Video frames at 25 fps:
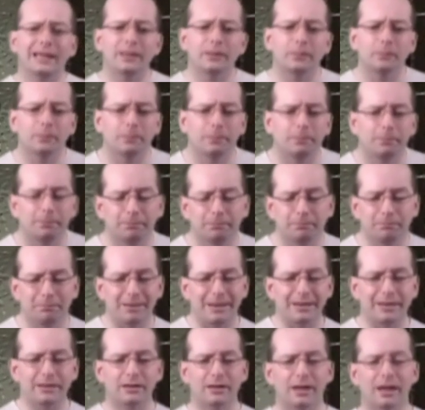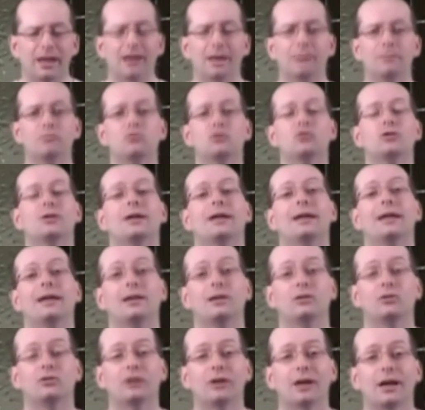eat many times
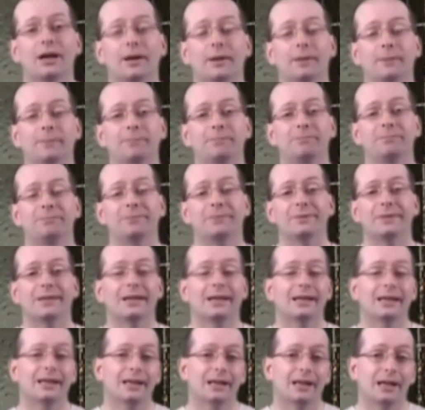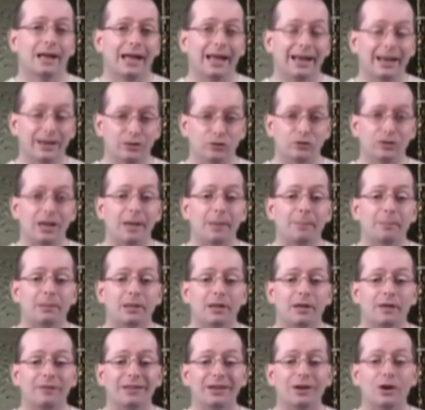is an
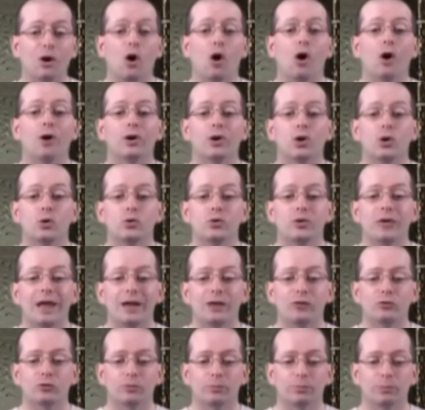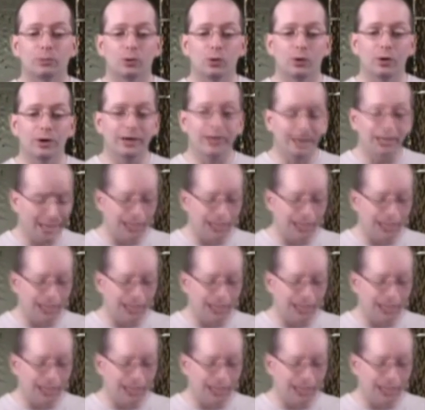example of an autotetraploid,